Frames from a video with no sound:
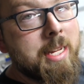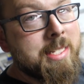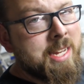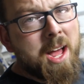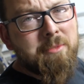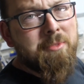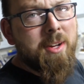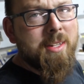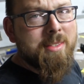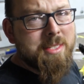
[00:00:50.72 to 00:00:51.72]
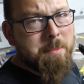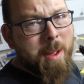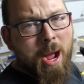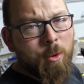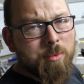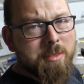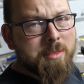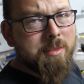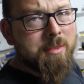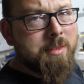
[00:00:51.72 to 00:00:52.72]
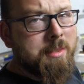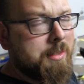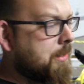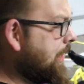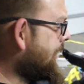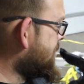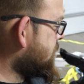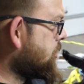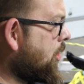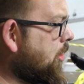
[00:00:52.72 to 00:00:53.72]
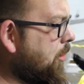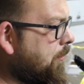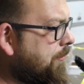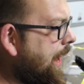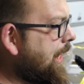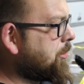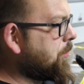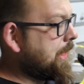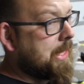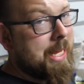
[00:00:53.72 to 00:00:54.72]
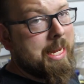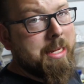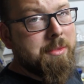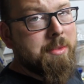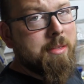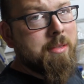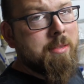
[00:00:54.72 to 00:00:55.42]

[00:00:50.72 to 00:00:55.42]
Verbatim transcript: it's not fun to mount and install factory length